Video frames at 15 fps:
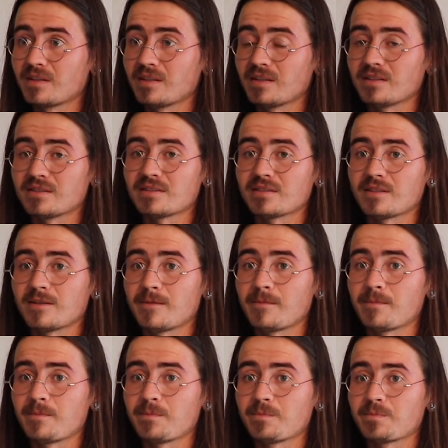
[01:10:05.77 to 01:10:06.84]
It's
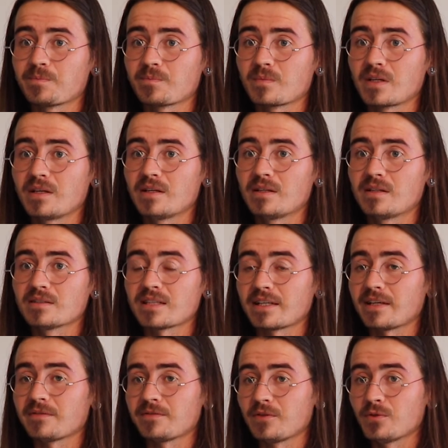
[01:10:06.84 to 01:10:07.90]
like
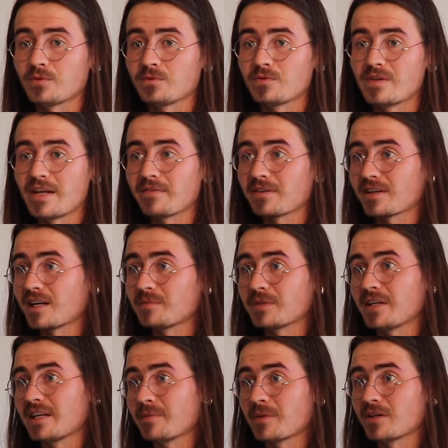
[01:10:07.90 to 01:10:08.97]
if you've never climbed
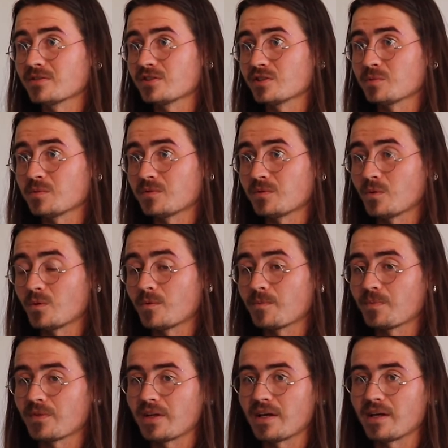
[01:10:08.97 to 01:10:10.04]
any mountains before,
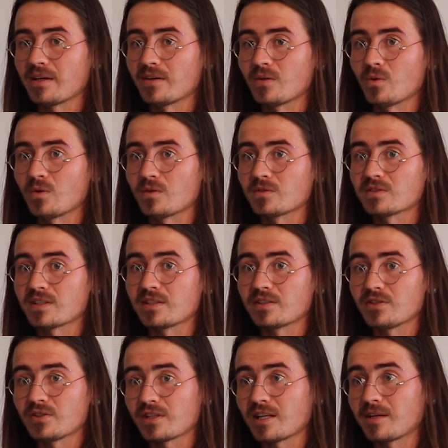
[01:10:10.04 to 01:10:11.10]
and all of a sudden
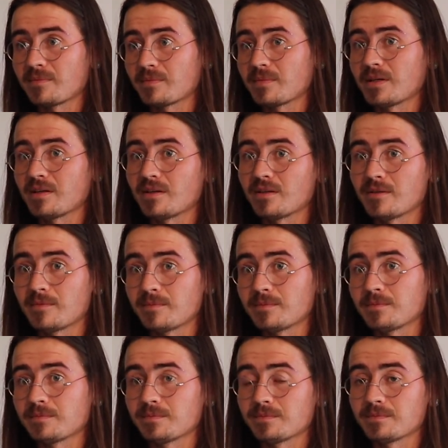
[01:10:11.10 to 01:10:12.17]
you climb
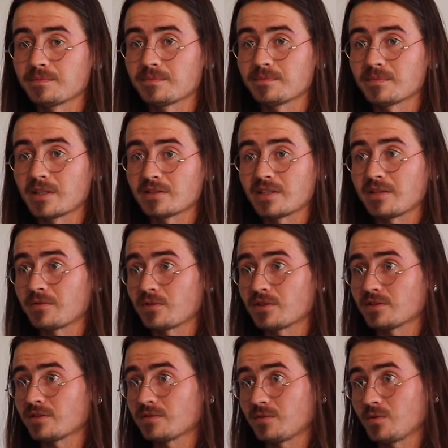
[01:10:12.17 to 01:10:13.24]
Mount
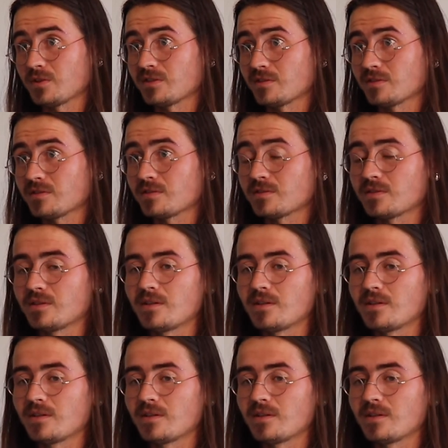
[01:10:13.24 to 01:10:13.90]
Everest, for instance,